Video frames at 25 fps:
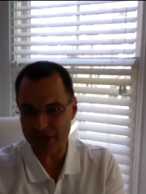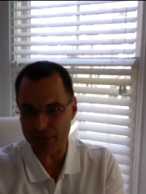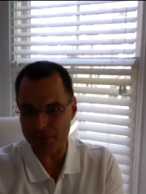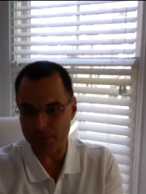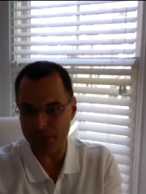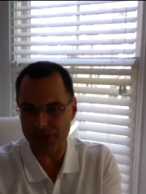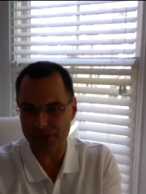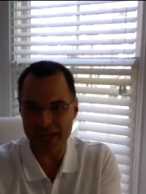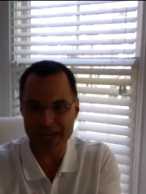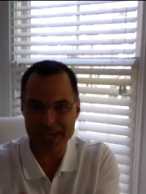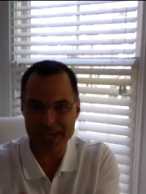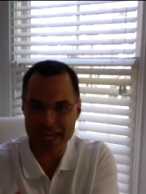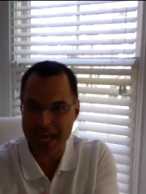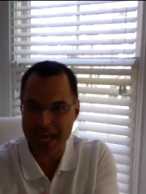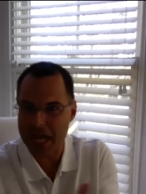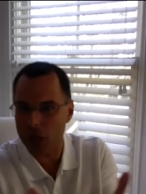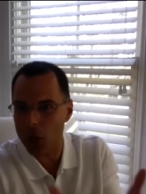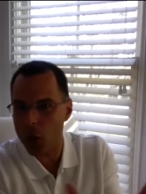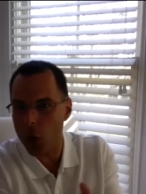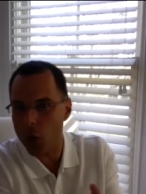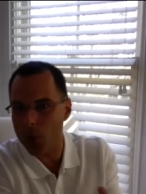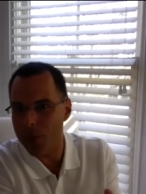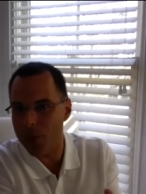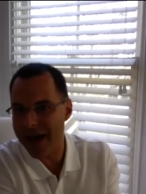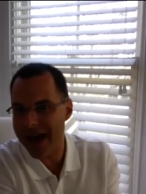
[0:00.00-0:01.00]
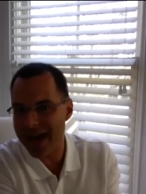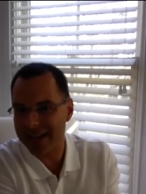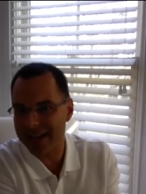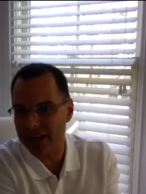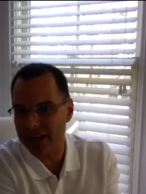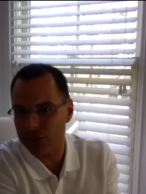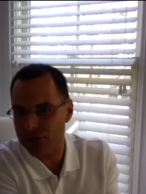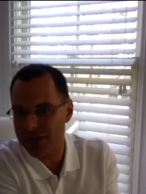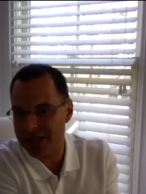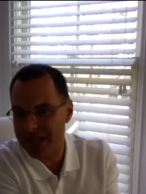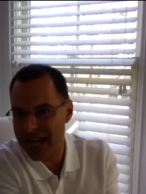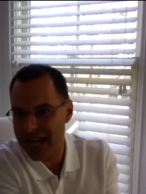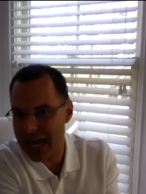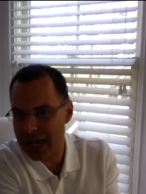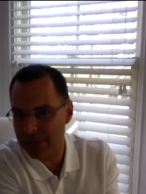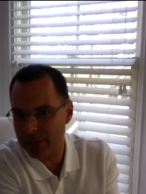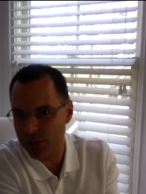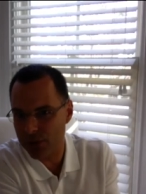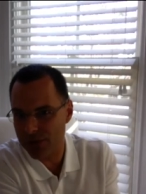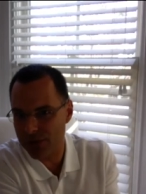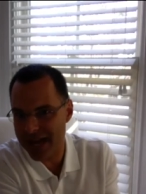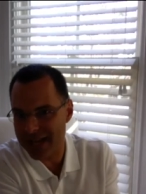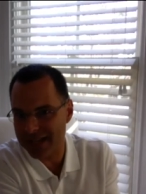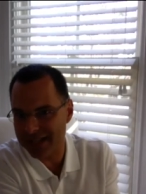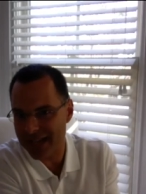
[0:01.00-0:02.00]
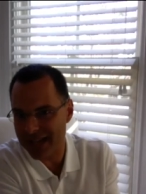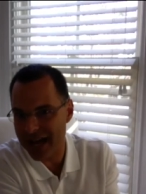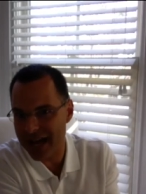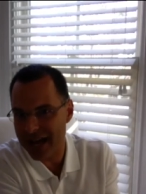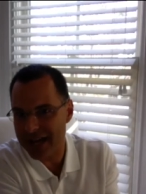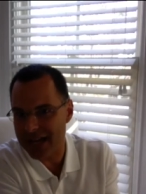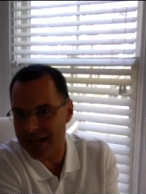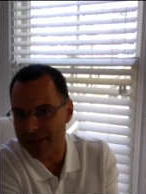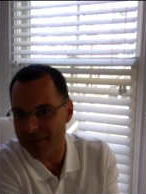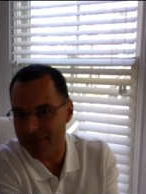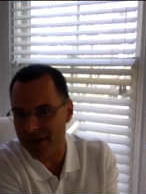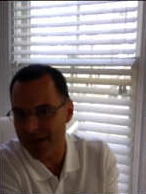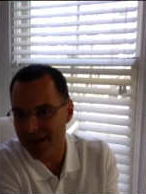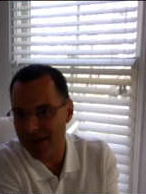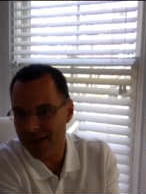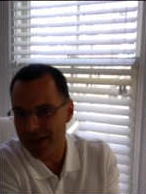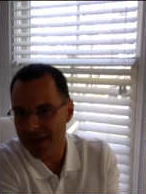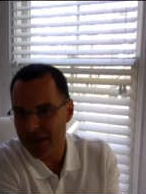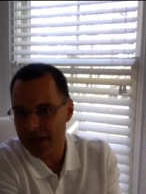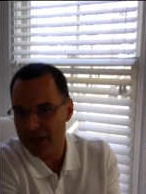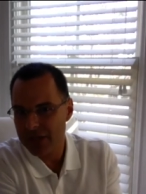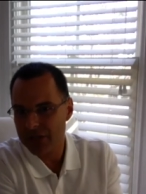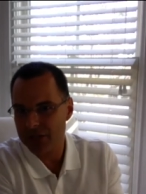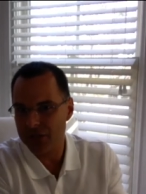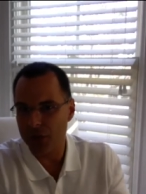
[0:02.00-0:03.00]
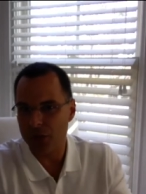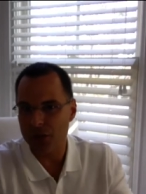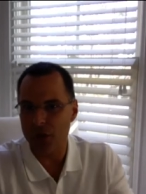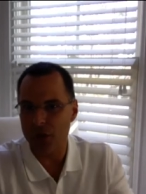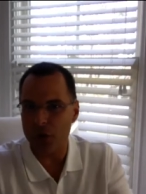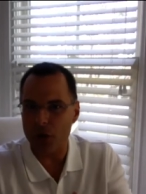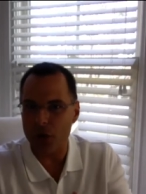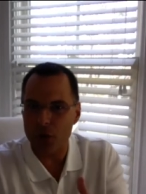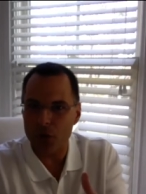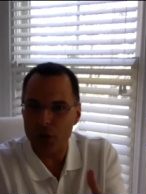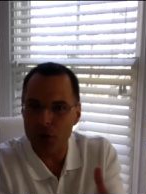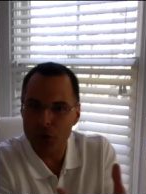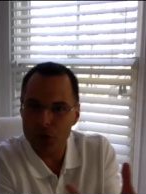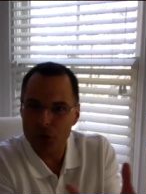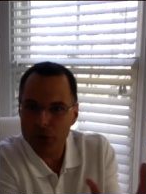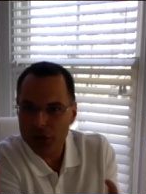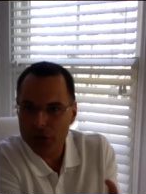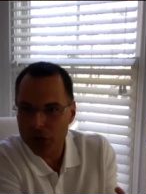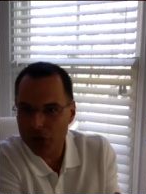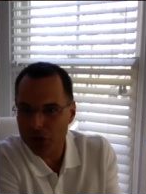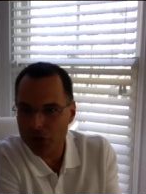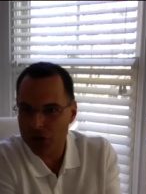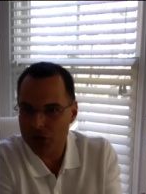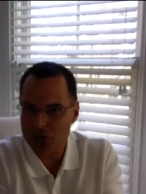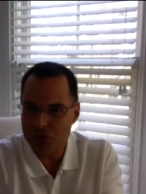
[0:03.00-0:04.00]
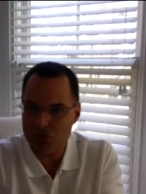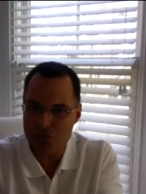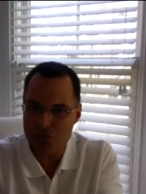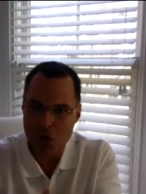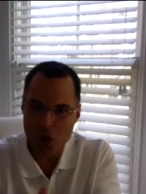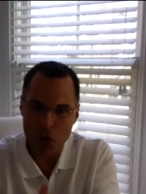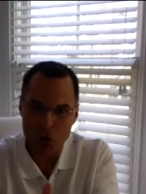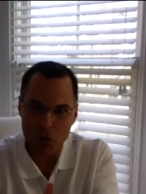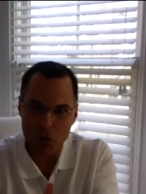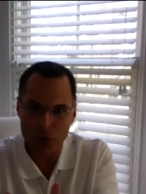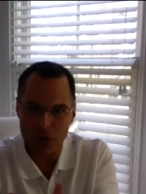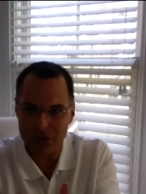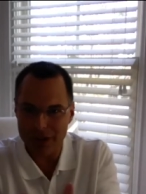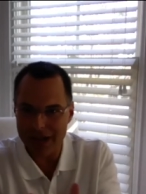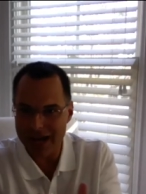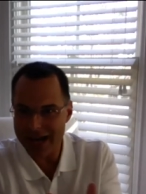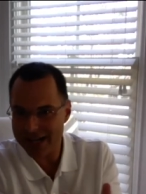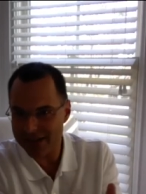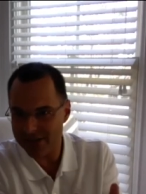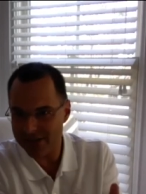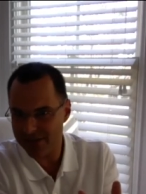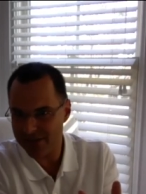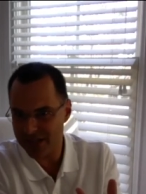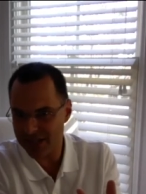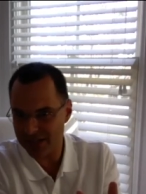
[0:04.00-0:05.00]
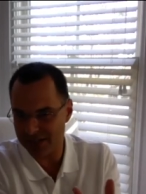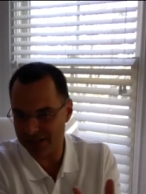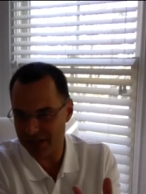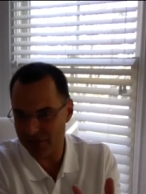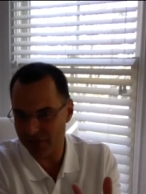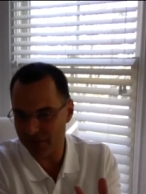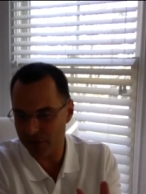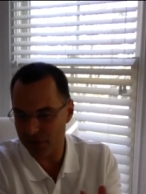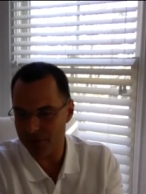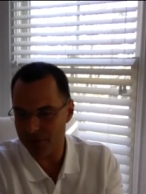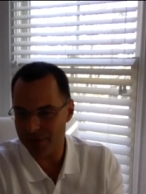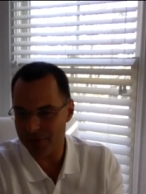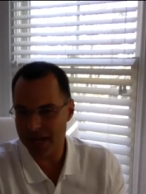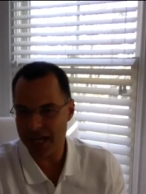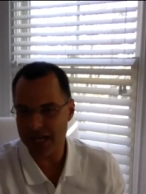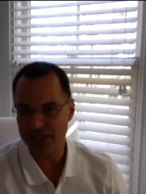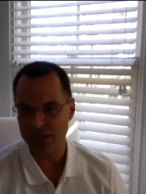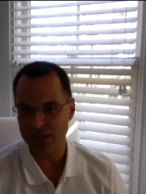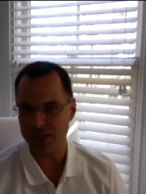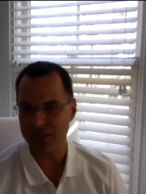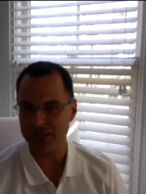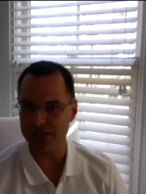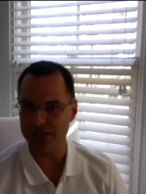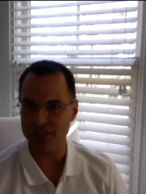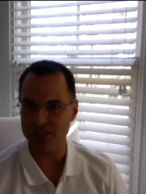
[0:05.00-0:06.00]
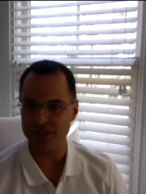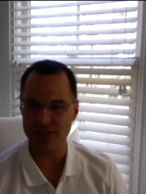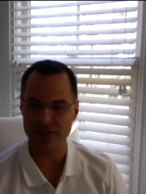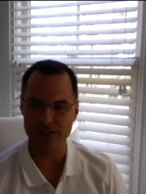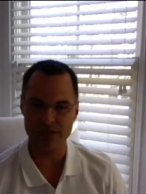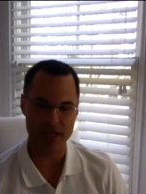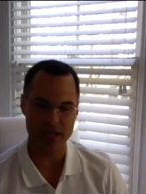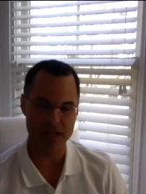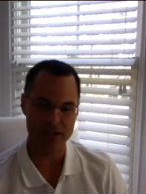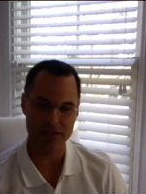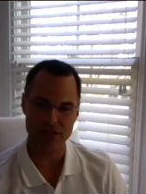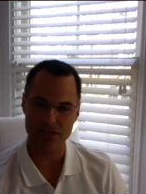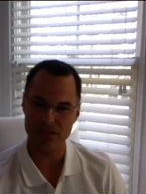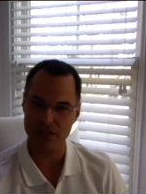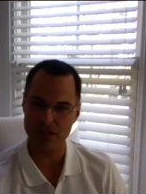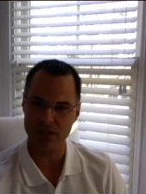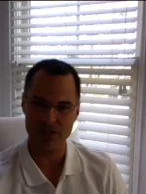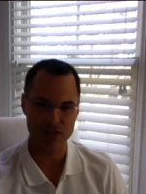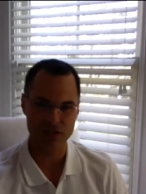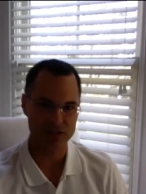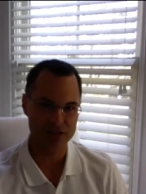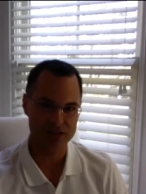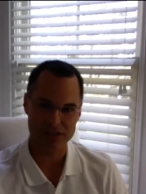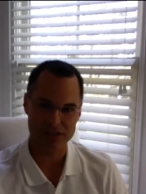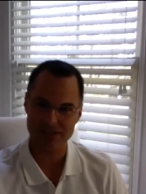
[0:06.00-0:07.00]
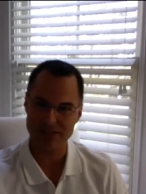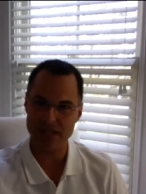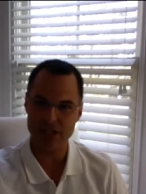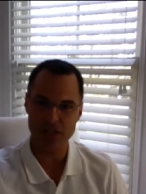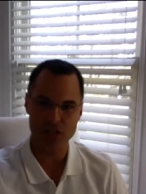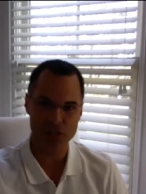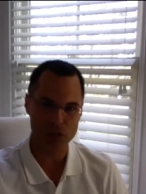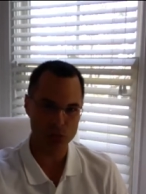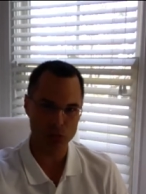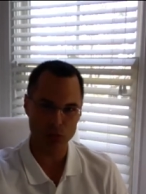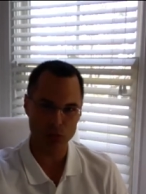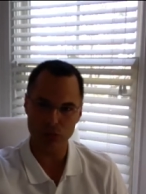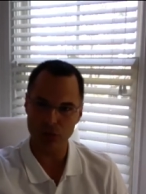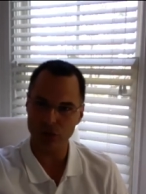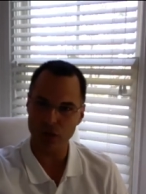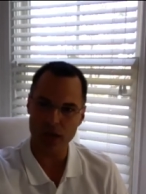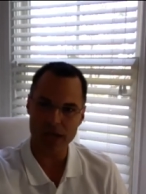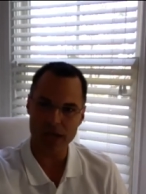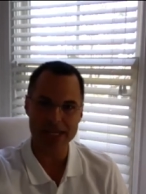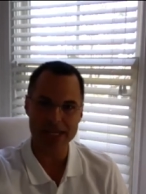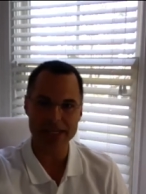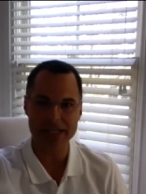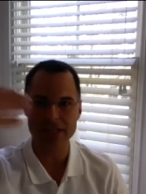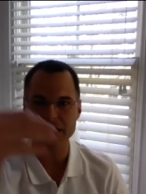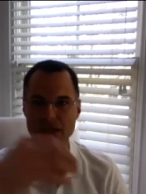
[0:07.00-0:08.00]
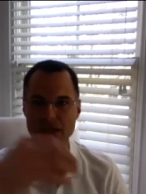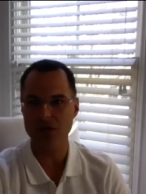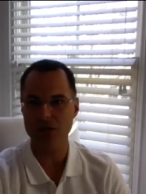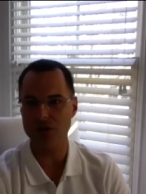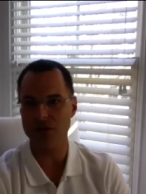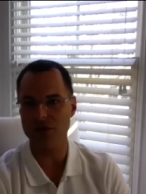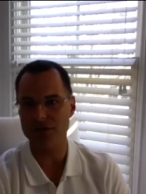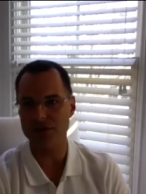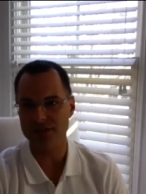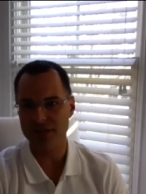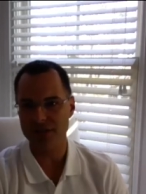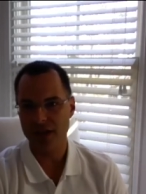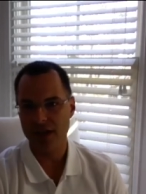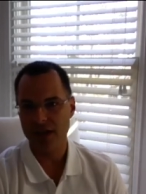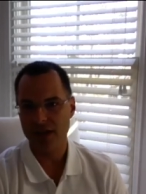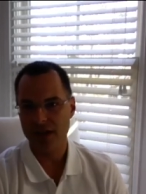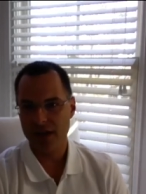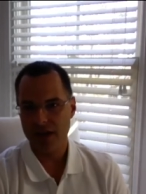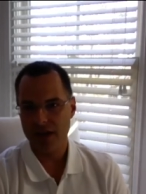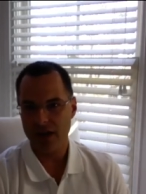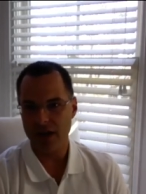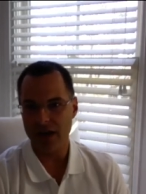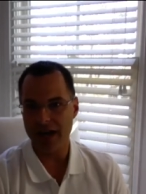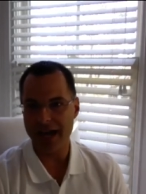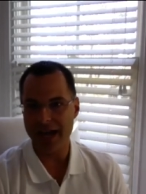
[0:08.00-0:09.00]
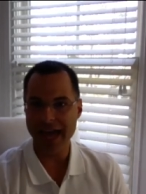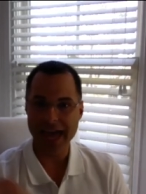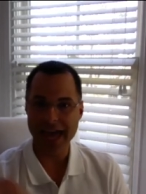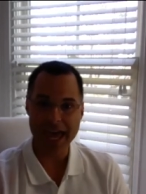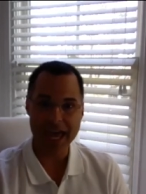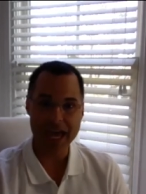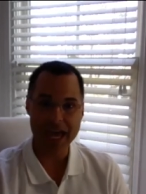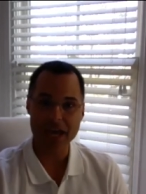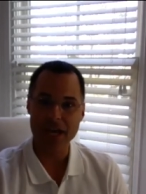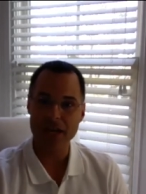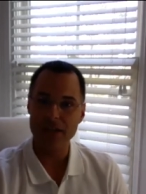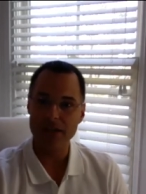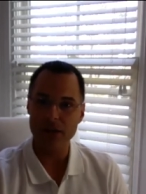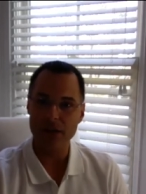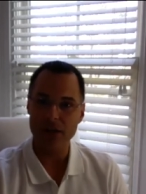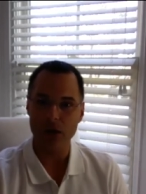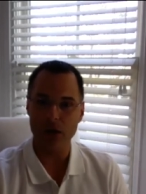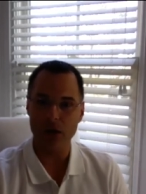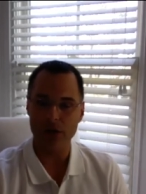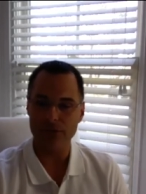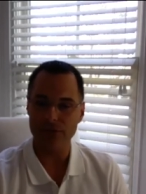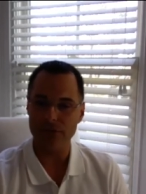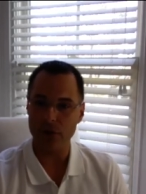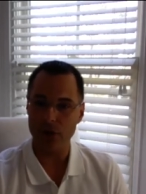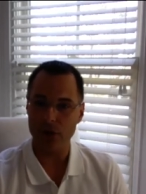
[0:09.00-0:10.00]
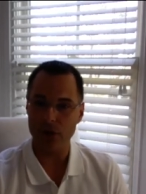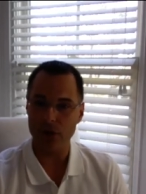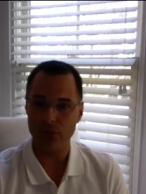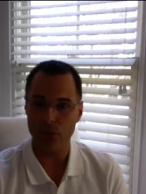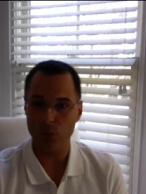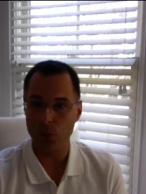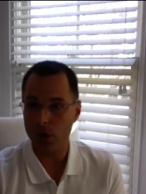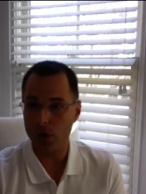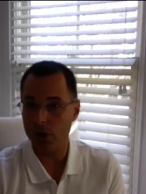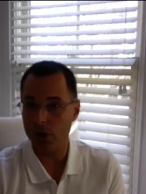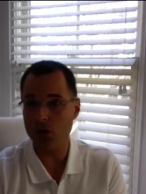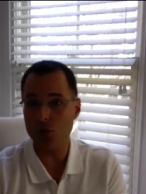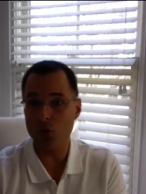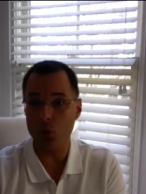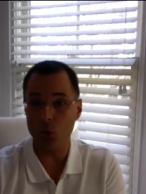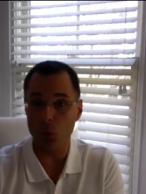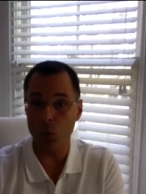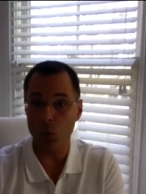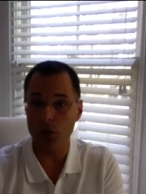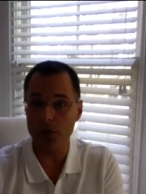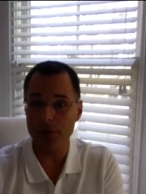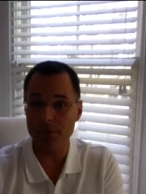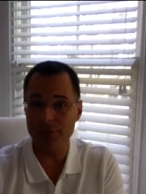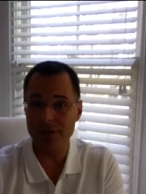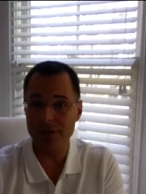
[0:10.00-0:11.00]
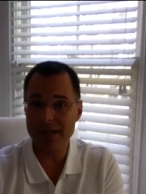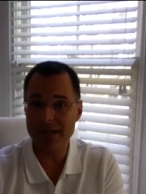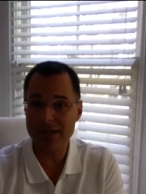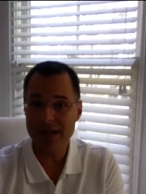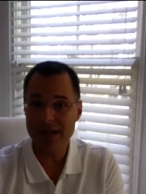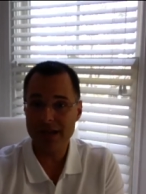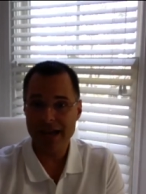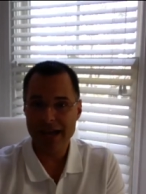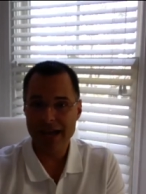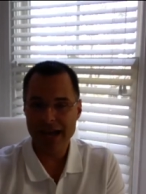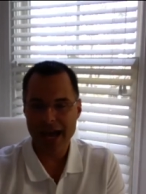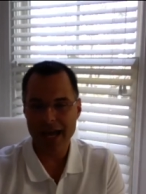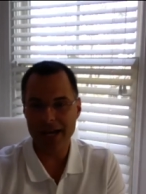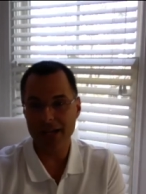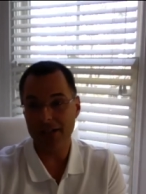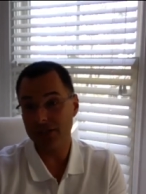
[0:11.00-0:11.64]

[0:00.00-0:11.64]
But they can't go back and recapture that time. So the earlier you know a lot of this information, just it's going to set you light years ahead of where you would be, and